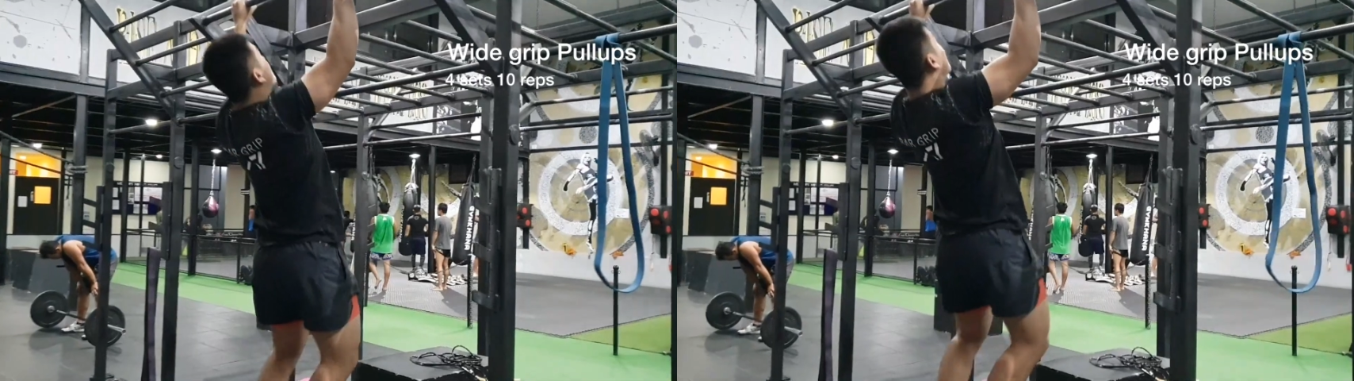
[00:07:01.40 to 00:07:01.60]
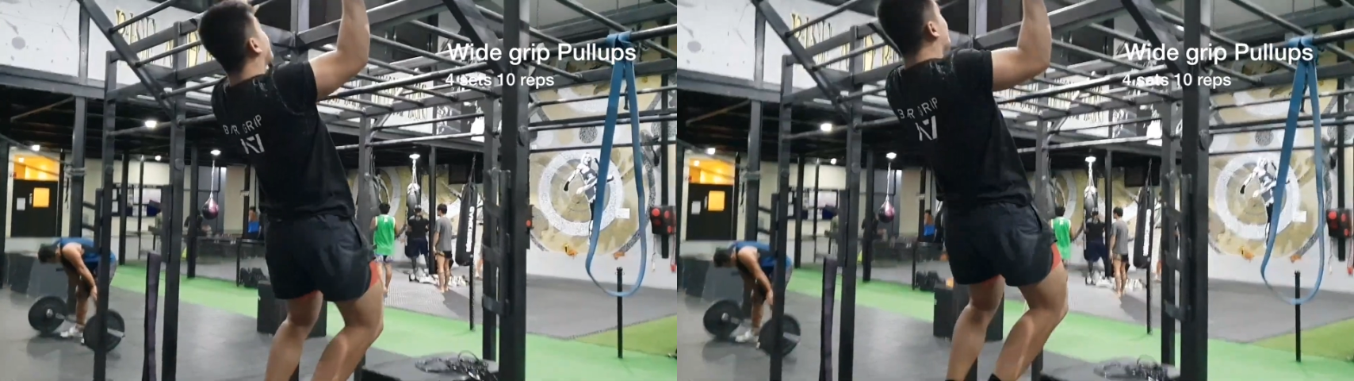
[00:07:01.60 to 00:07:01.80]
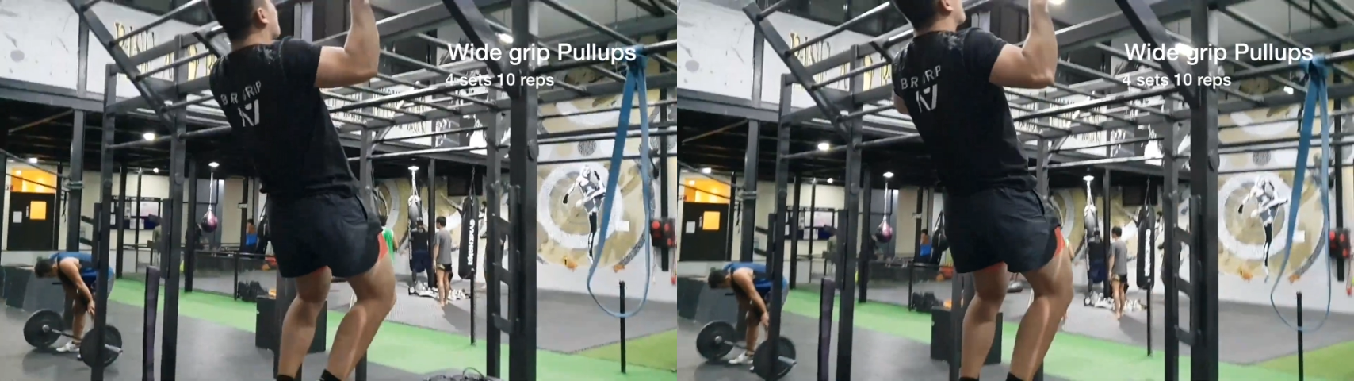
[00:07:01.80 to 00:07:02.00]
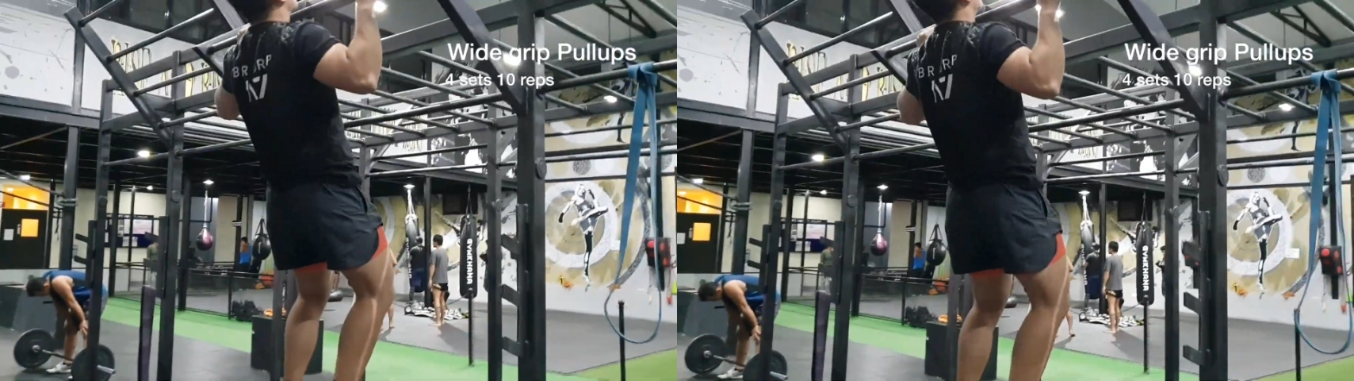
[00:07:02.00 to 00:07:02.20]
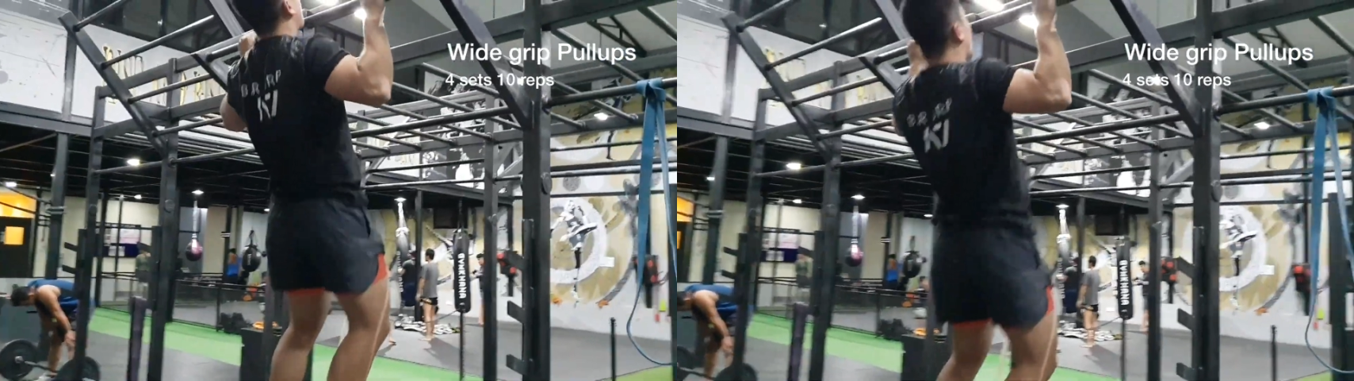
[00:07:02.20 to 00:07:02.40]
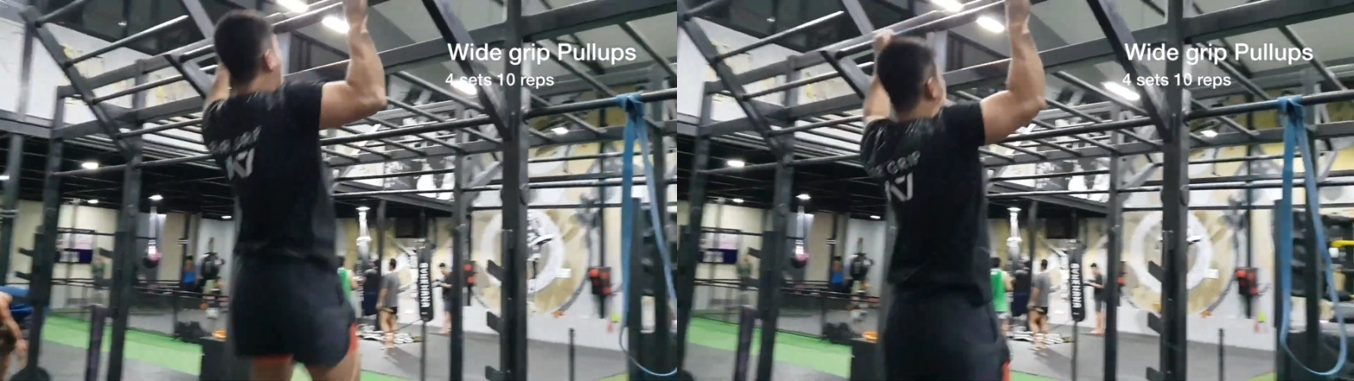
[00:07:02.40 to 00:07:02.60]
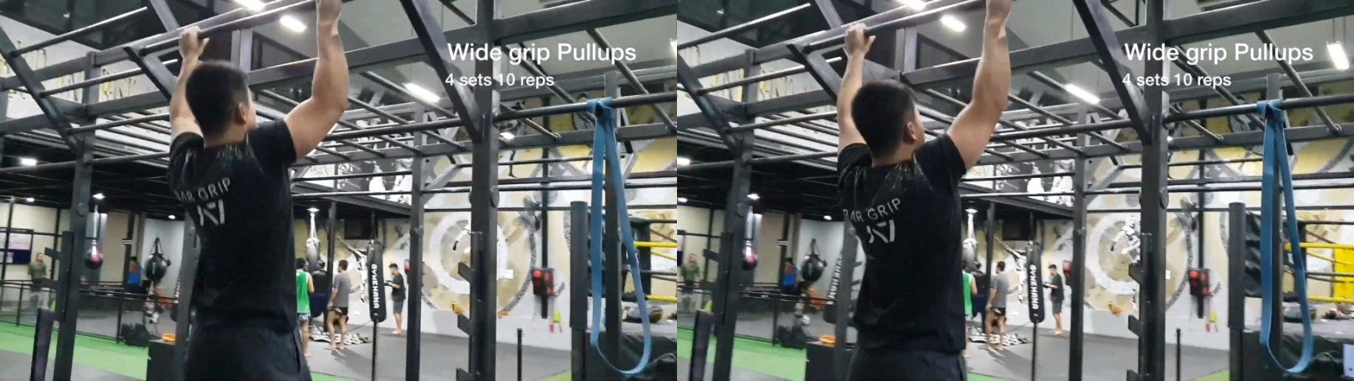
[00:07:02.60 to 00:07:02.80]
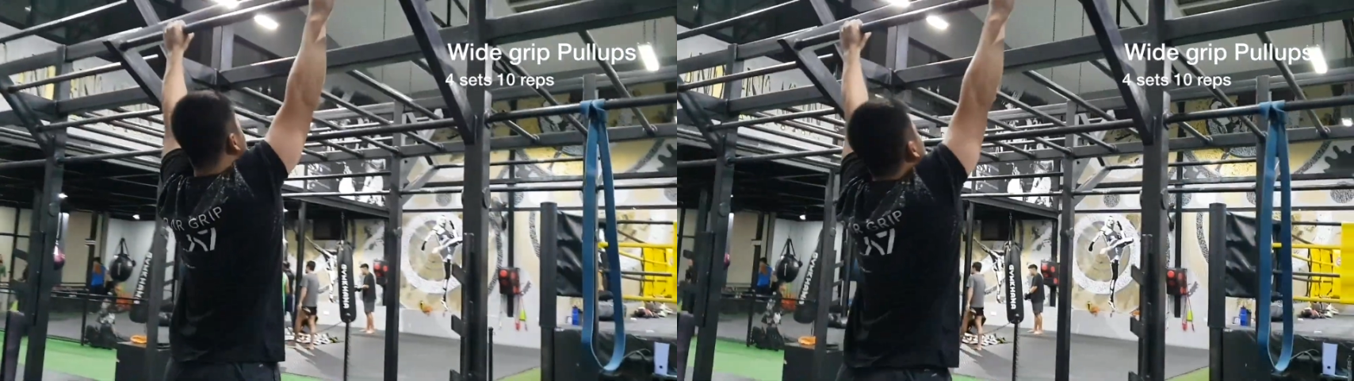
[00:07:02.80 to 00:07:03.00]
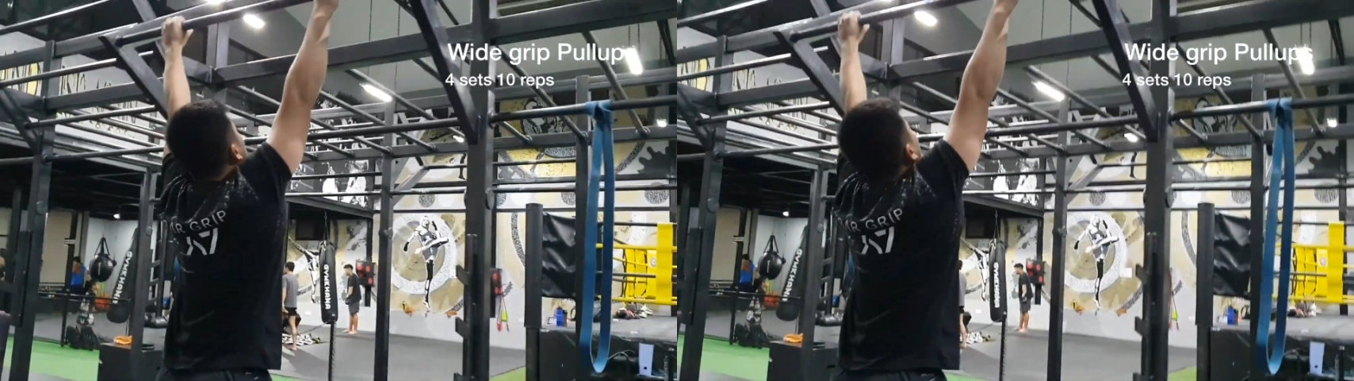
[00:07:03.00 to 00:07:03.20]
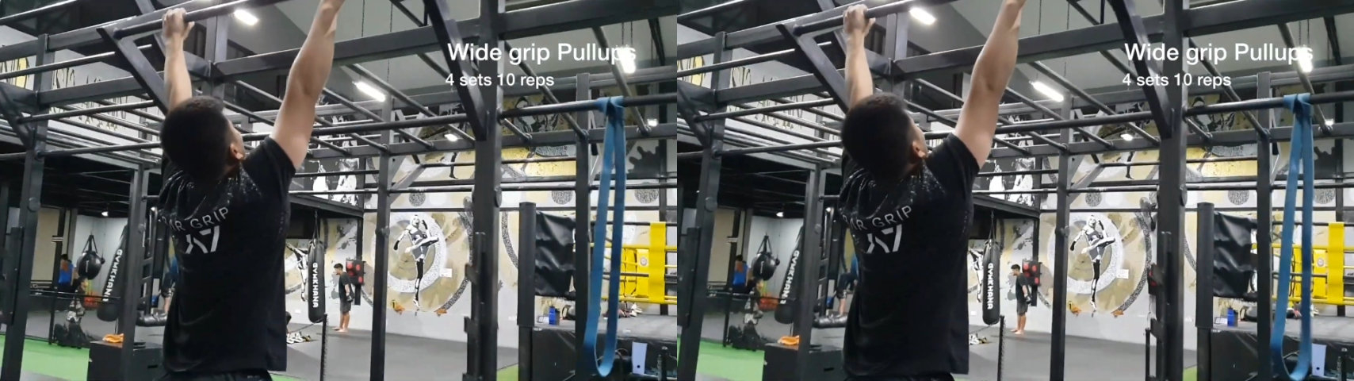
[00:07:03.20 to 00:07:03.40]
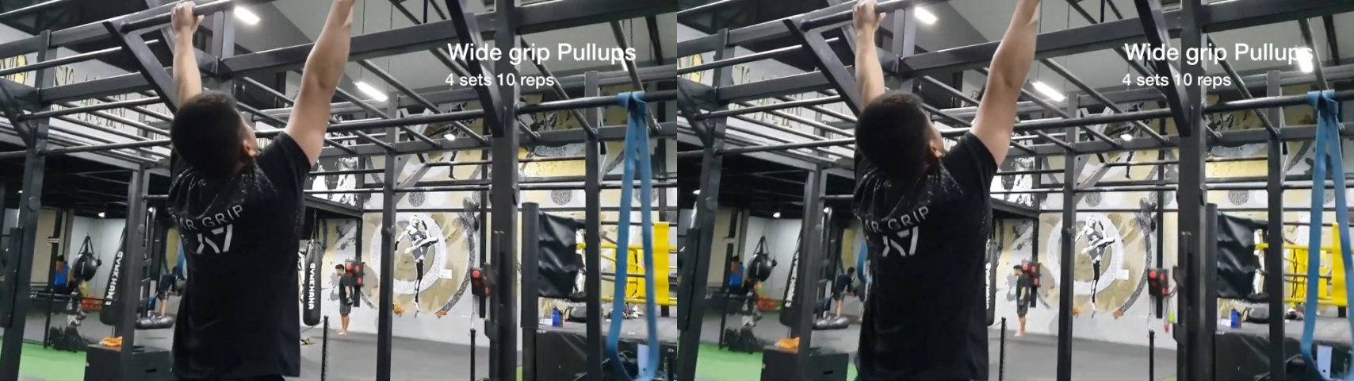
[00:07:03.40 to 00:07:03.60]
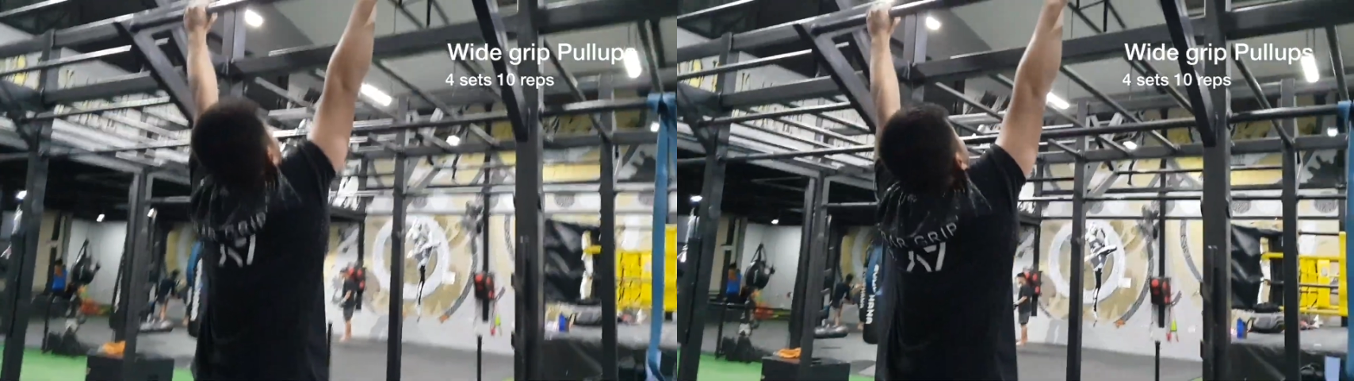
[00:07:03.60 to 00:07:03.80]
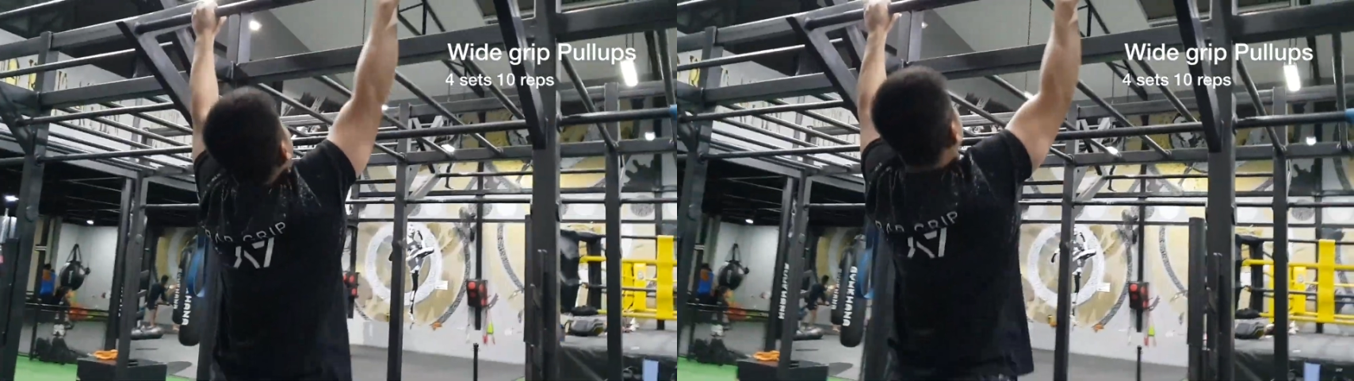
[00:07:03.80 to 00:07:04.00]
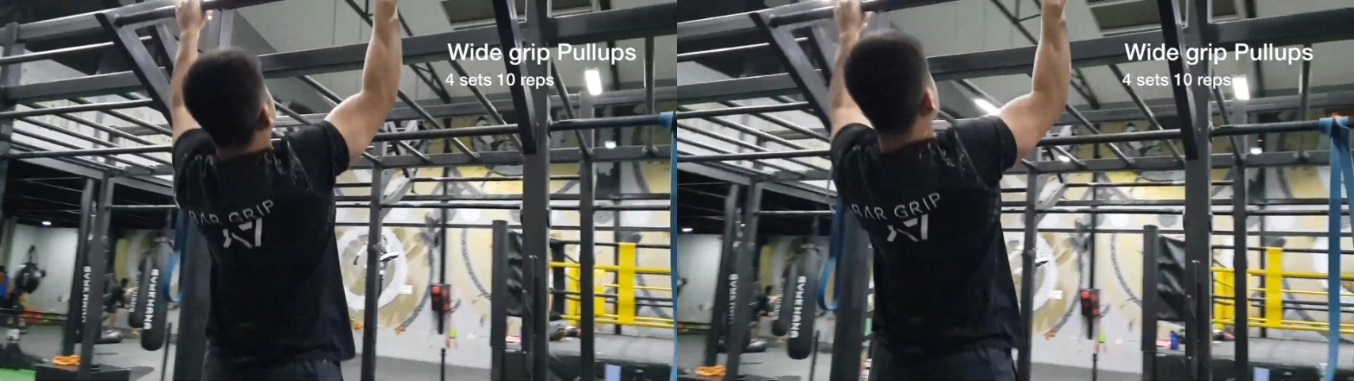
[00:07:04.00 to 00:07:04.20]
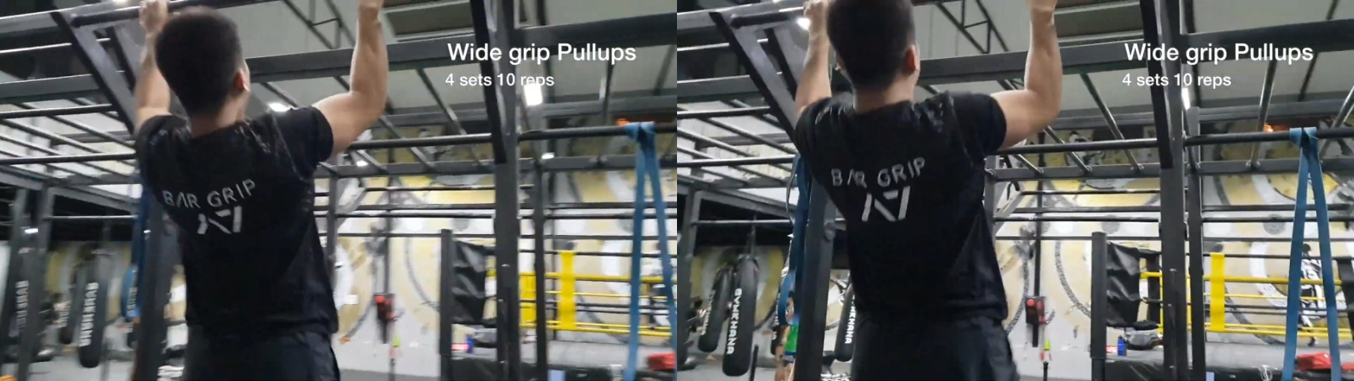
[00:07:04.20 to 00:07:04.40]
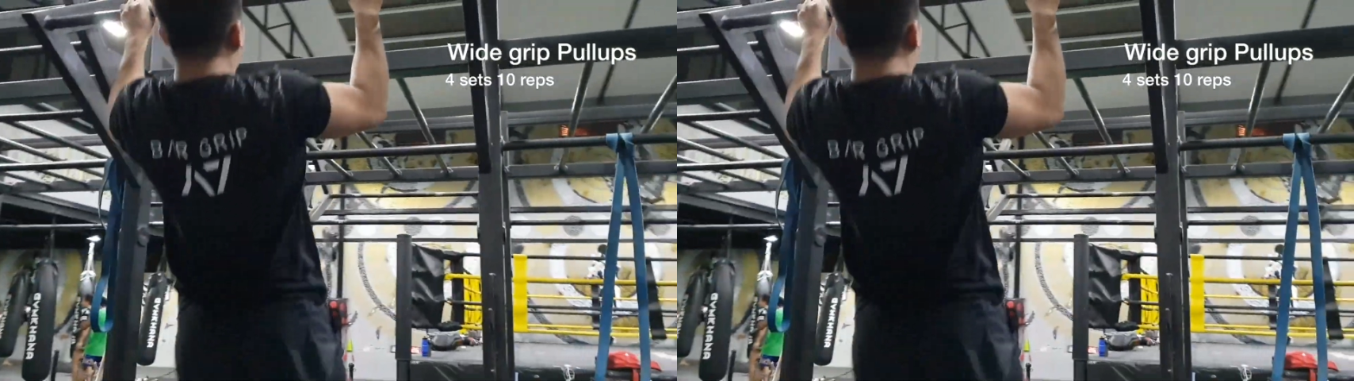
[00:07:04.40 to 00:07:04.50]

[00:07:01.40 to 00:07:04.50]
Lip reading: (no speaker visible)